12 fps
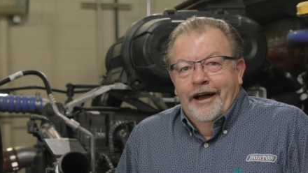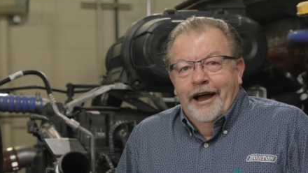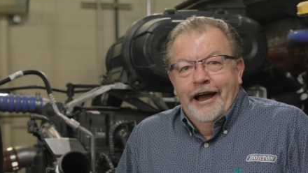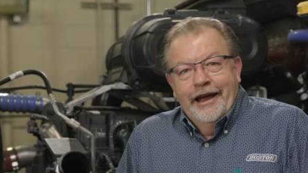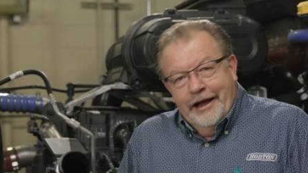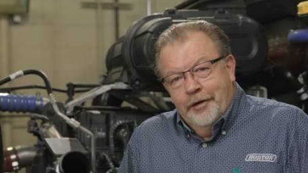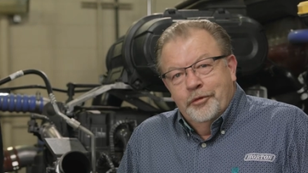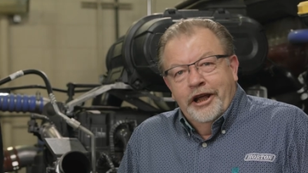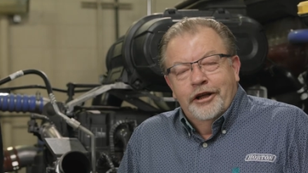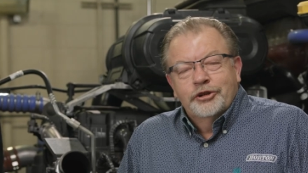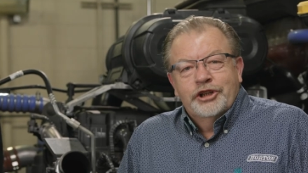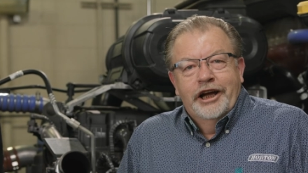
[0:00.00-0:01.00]
Hi, I'm
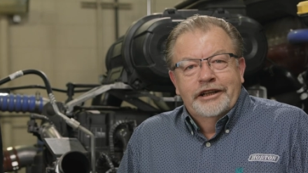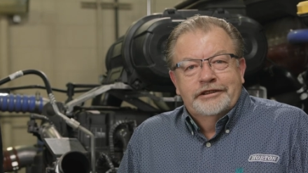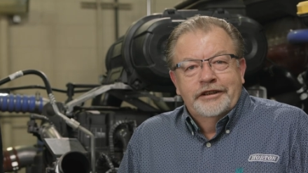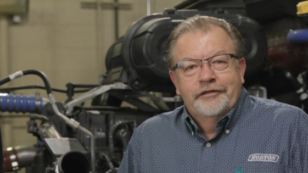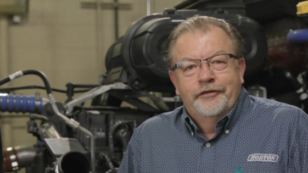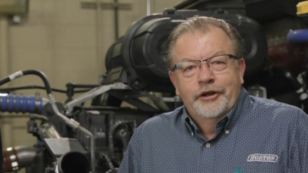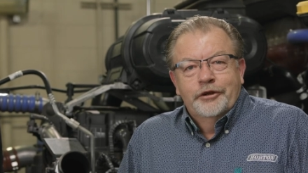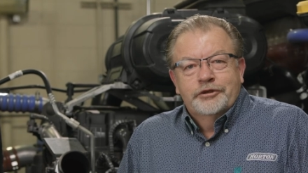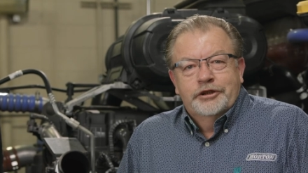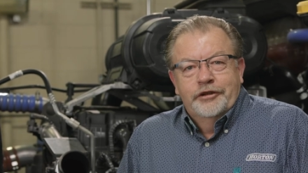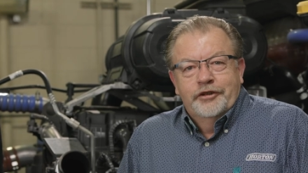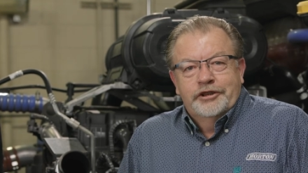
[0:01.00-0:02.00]
Dale Johnson, Field
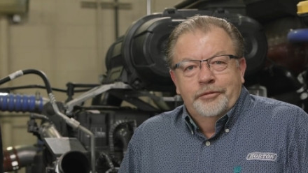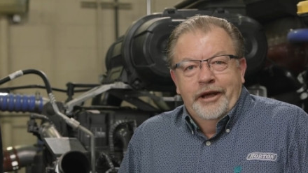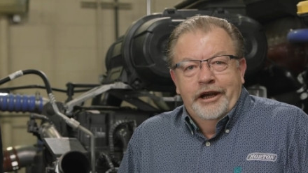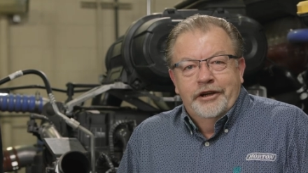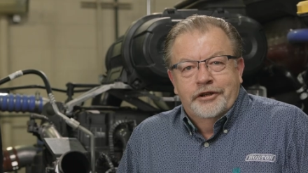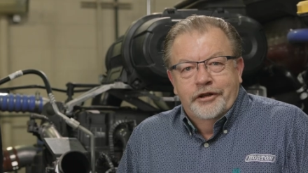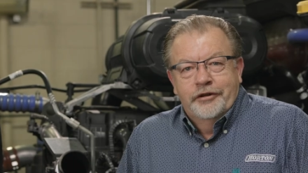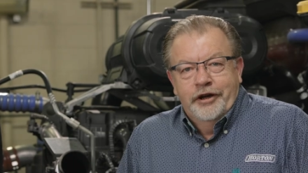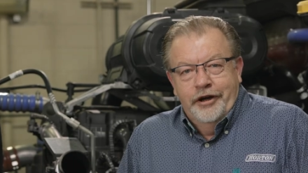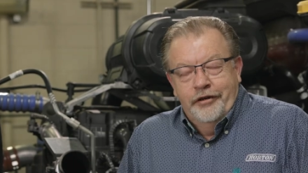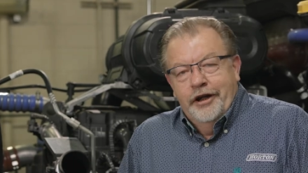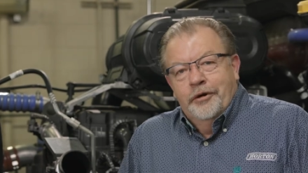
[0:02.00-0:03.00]
Service Manager
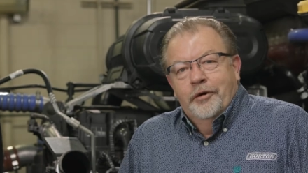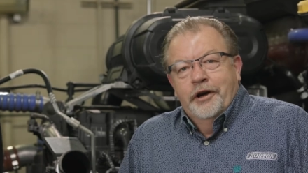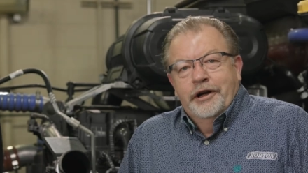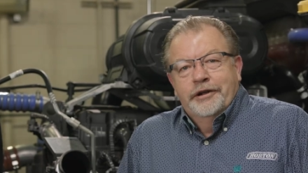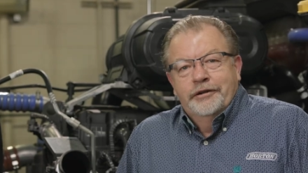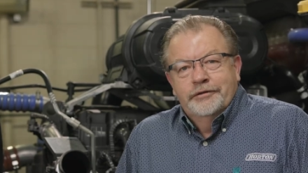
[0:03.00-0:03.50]
here at Horton.